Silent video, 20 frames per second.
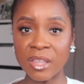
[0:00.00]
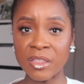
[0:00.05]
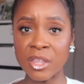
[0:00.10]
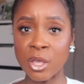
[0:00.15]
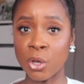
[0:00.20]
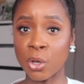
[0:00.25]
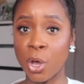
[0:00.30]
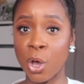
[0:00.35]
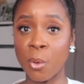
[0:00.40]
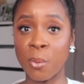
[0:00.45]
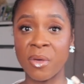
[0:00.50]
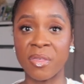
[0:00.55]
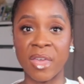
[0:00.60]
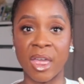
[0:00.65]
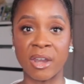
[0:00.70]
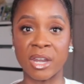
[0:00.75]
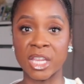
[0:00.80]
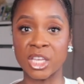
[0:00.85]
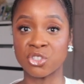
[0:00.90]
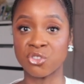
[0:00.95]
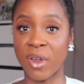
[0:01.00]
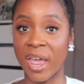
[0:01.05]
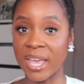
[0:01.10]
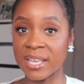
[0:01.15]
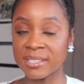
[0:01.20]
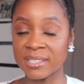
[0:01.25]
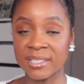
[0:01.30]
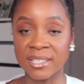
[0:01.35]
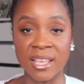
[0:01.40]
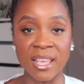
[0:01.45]
They'll go with any
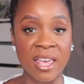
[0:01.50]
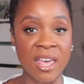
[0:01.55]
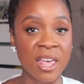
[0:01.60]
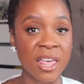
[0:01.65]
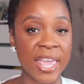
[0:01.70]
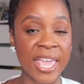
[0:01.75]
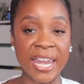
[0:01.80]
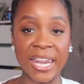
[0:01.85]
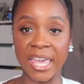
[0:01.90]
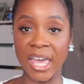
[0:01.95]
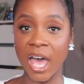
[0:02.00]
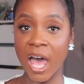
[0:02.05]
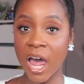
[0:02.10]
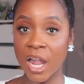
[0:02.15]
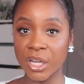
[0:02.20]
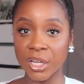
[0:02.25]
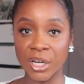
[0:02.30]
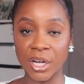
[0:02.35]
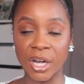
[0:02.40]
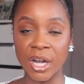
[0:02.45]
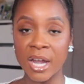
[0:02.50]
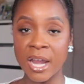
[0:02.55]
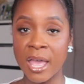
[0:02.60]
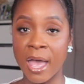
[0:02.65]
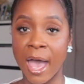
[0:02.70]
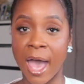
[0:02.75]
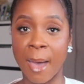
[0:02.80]
dress any color.